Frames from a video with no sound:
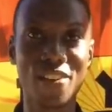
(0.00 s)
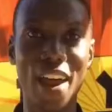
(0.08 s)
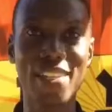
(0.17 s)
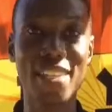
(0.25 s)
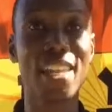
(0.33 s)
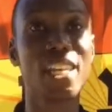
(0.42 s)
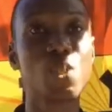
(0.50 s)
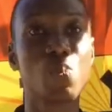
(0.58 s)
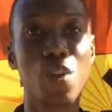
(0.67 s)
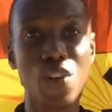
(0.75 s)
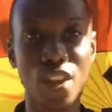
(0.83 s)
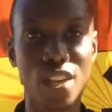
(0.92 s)
right, and
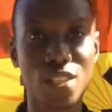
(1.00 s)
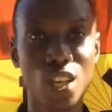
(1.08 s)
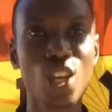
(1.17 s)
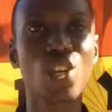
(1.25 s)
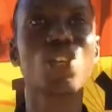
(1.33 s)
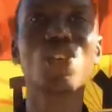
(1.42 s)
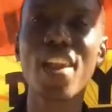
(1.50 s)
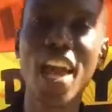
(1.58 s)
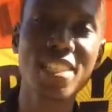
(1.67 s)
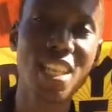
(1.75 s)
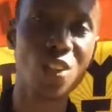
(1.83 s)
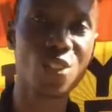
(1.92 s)
experience. You
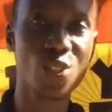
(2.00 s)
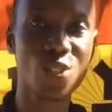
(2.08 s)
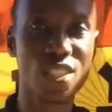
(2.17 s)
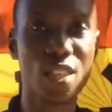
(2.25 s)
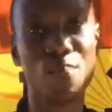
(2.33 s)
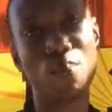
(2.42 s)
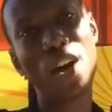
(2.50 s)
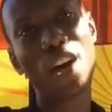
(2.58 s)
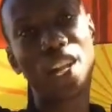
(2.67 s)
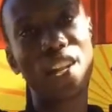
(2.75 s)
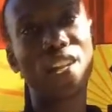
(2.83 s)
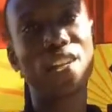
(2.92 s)
realized I would use the
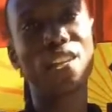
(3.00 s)
bird